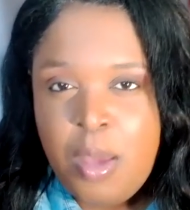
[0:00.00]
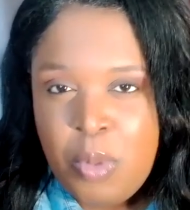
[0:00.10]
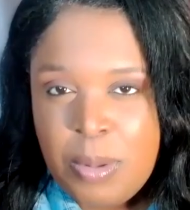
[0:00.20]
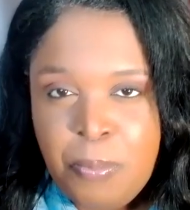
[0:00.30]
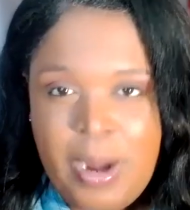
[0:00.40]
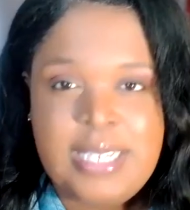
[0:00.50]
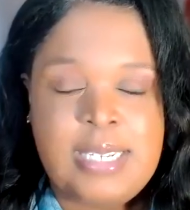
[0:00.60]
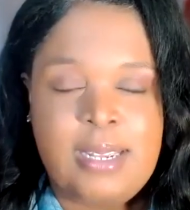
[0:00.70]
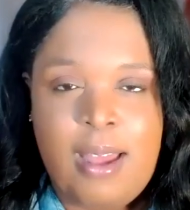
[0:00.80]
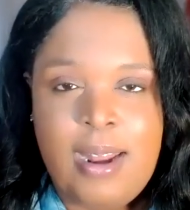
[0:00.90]
when
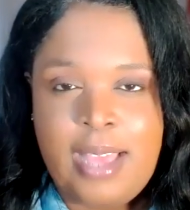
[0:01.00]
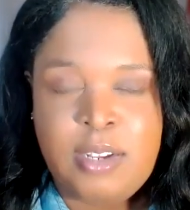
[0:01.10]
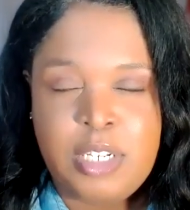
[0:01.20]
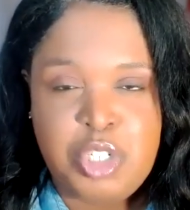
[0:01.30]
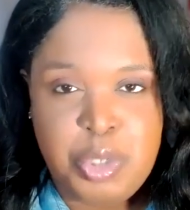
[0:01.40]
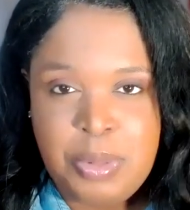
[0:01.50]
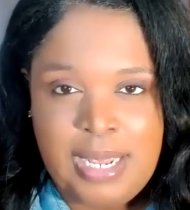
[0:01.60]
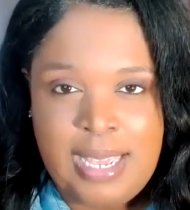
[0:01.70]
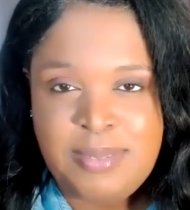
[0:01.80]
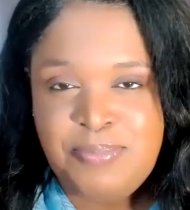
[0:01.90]
Brexit got issued
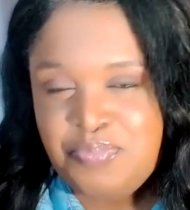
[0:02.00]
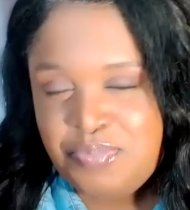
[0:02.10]
in,